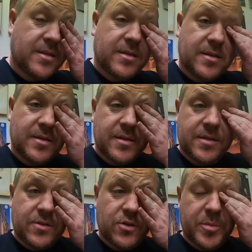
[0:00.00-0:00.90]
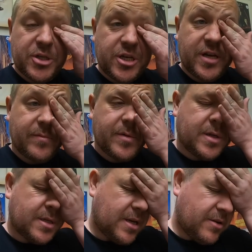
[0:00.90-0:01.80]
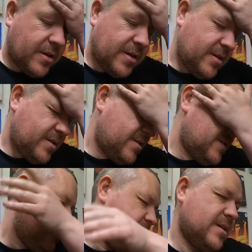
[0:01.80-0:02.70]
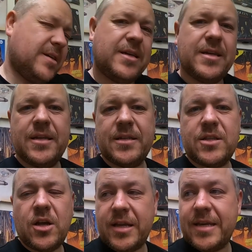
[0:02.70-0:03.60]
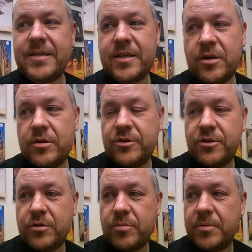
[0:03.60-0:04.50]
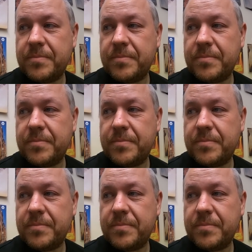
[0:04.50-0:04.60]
It's some achievement, I tell you. It's not easy, YouTube.